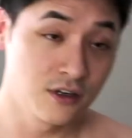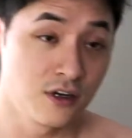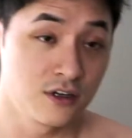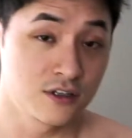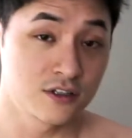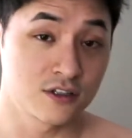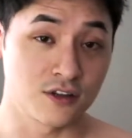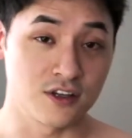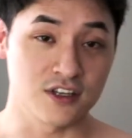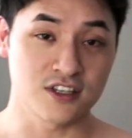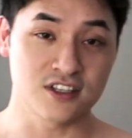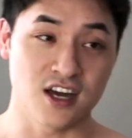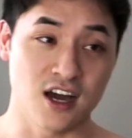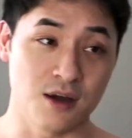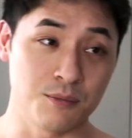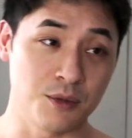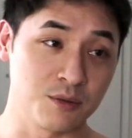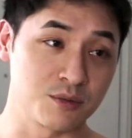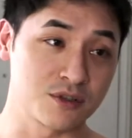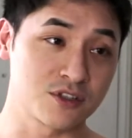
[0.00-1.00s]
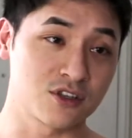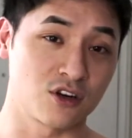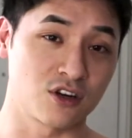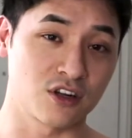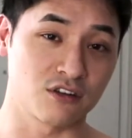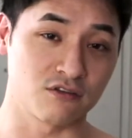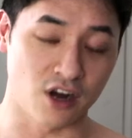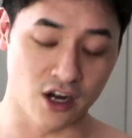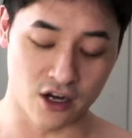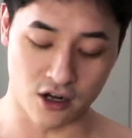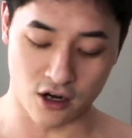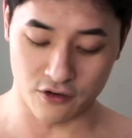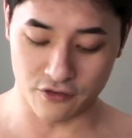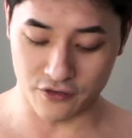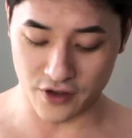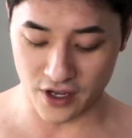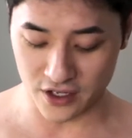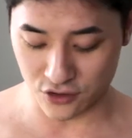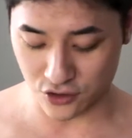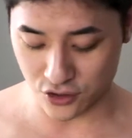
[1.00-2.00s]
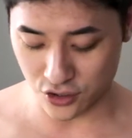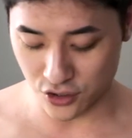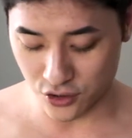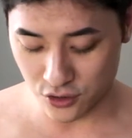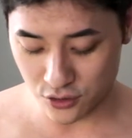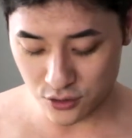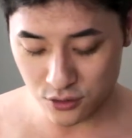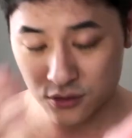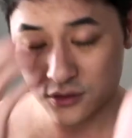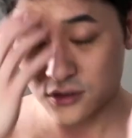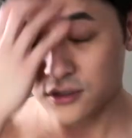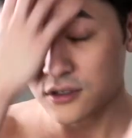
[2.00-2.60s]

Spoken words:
So this time I'm starting right off at 2,